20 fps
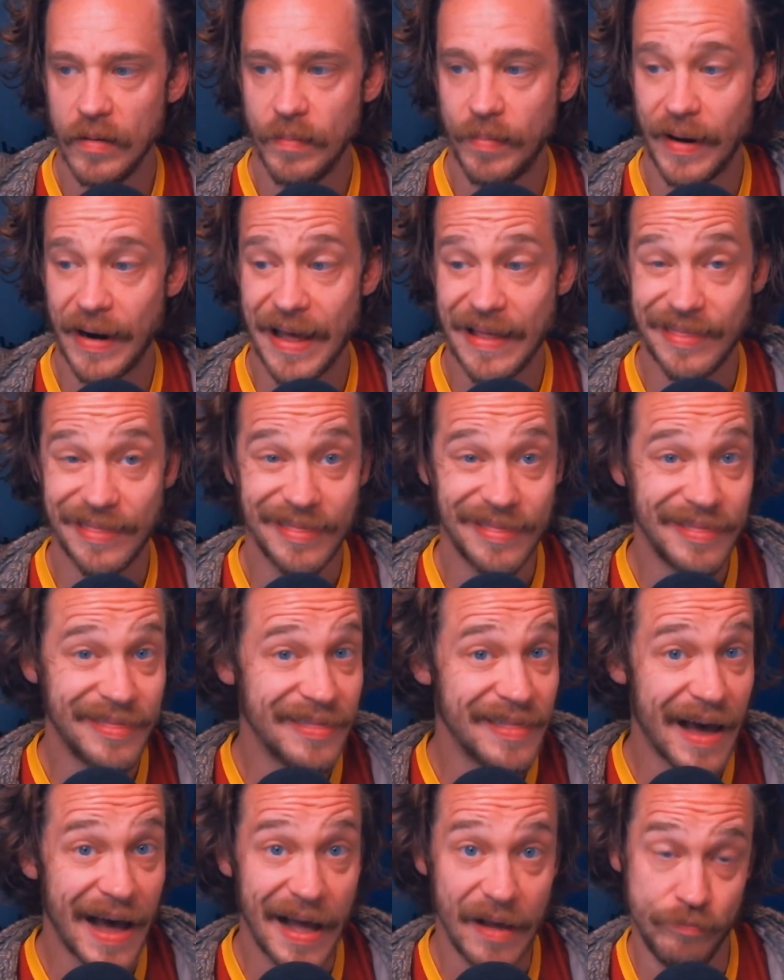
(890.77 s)
But
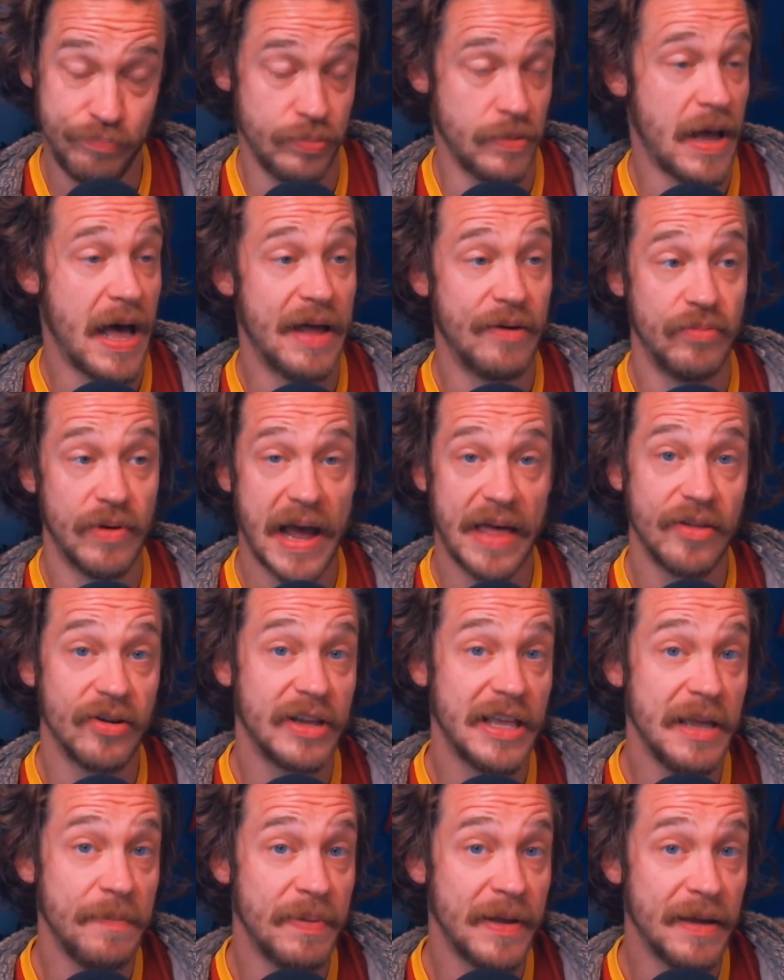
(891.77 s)
I'd rather
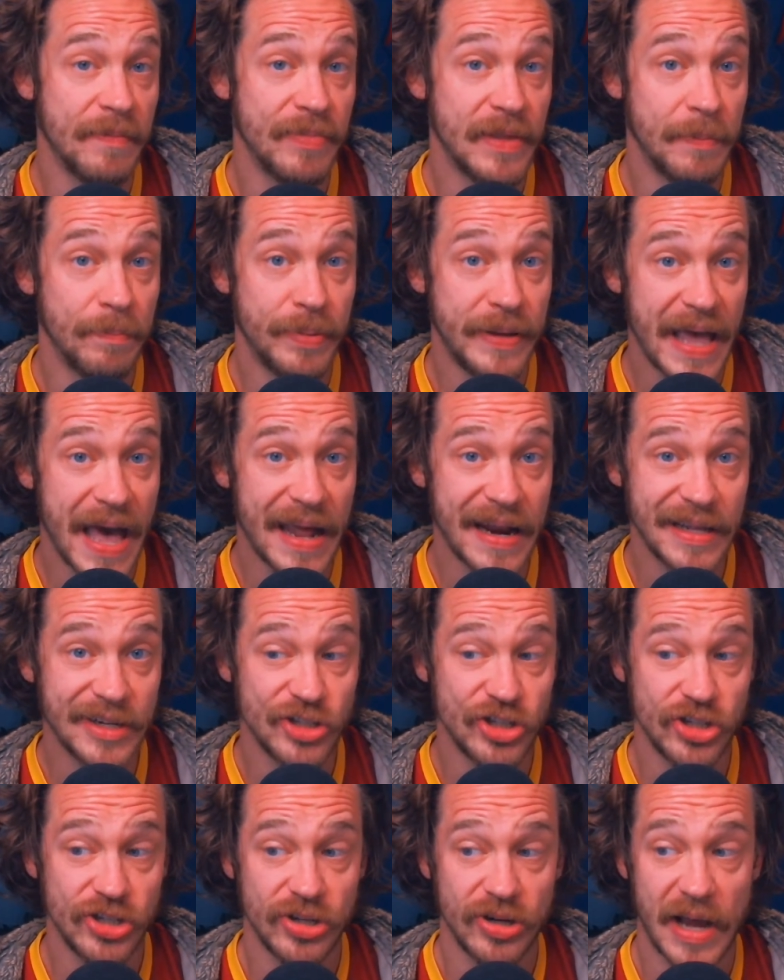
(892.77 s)
keep him than
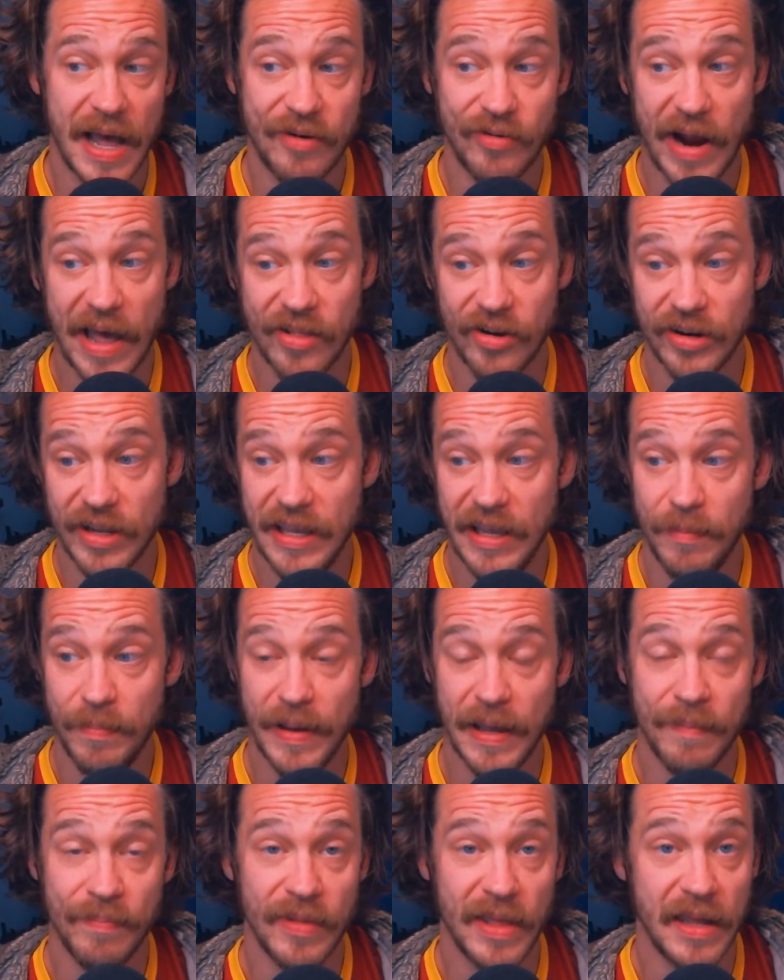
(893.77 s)
Pjanic. I'd rather keep
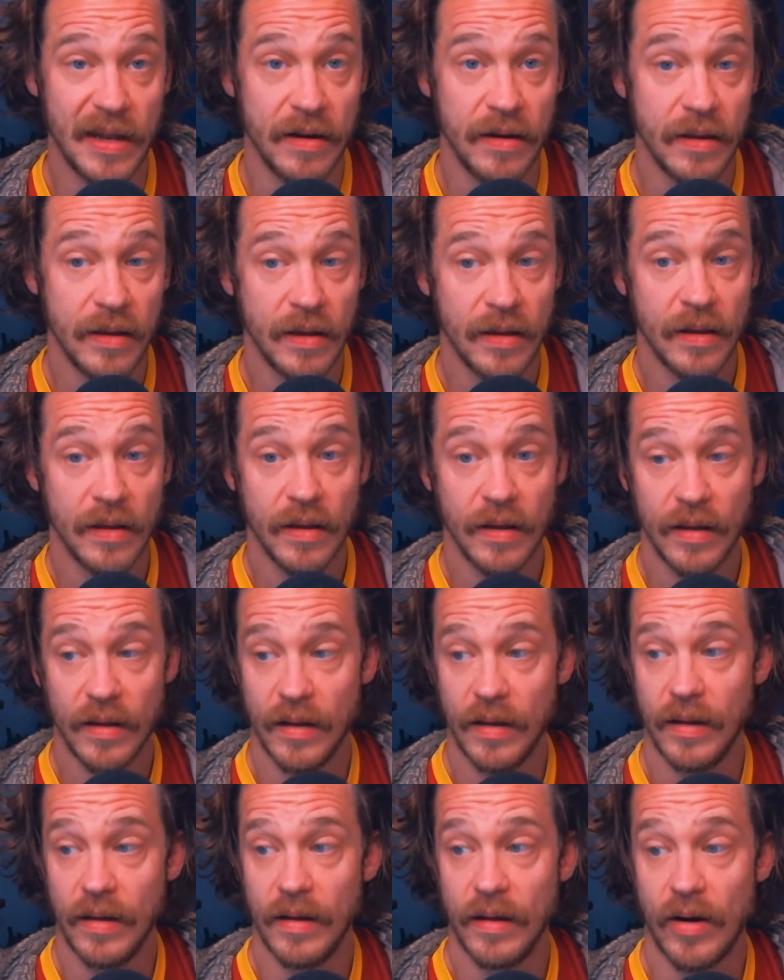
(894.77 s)
him than
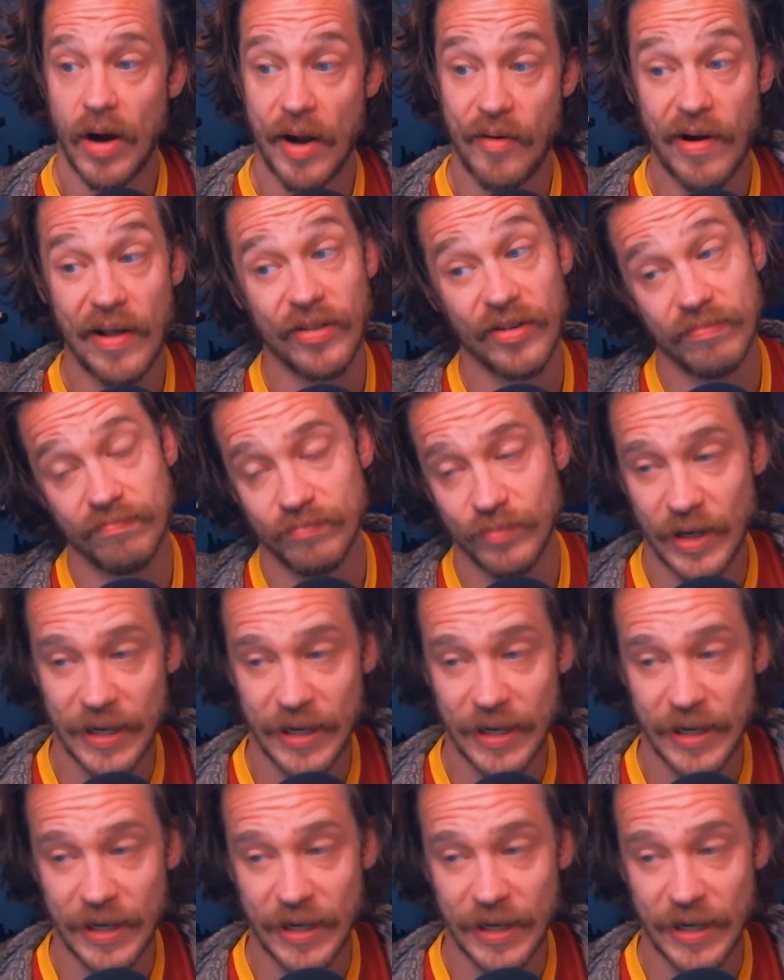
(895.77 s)
Mariba,